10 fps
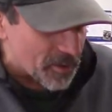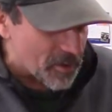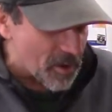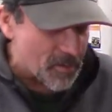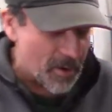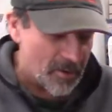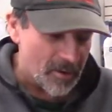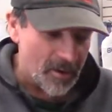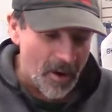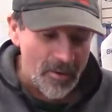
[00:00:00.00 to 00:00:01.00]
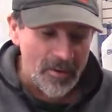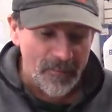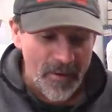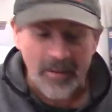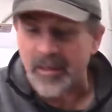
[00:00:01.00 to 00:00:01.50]
to talk about here? Other than the
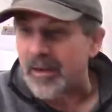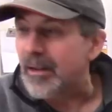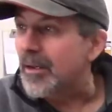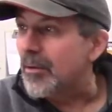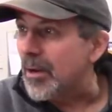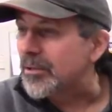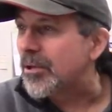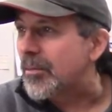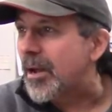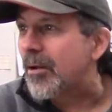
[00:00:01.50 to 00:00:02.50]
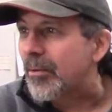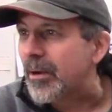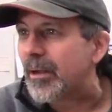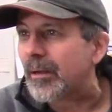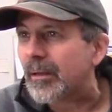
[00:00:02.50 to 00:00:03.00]
fact that let's talk about how it
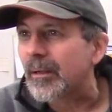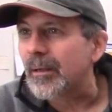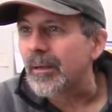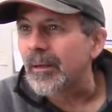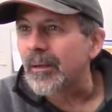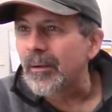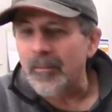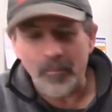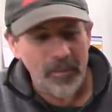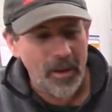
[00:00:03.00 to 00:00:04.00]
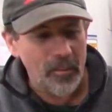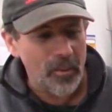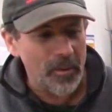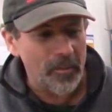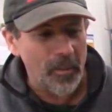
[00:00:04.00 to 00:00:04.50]
ran. Ran good. One how, more
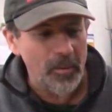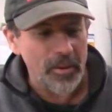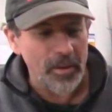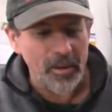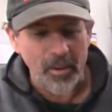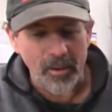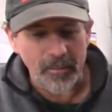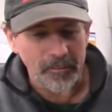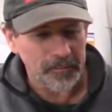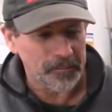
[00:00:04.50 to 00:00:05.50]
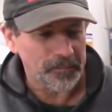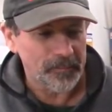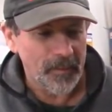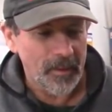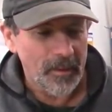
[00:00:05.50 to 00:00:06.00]
thing. what do we think about it?
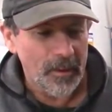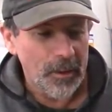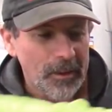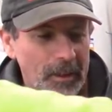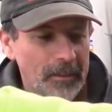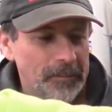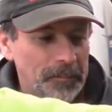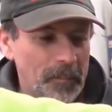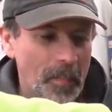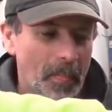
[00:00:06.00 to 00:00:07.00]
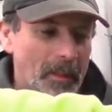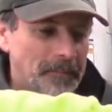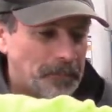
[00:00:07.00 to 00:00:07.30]
I like it, but here